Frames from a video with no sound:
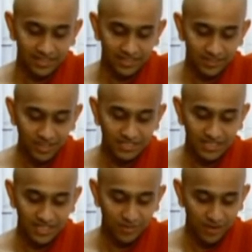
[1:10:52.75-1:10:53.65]

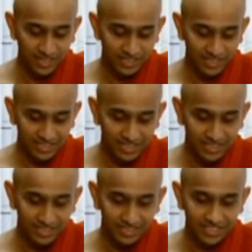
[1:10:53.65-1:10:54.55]
watch what
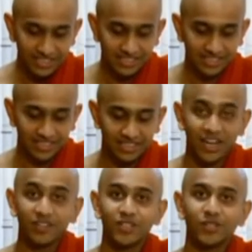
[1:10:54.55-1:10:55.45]
this
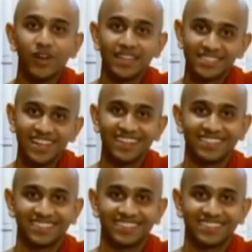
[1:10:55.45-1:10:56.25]
Ganulidu has done.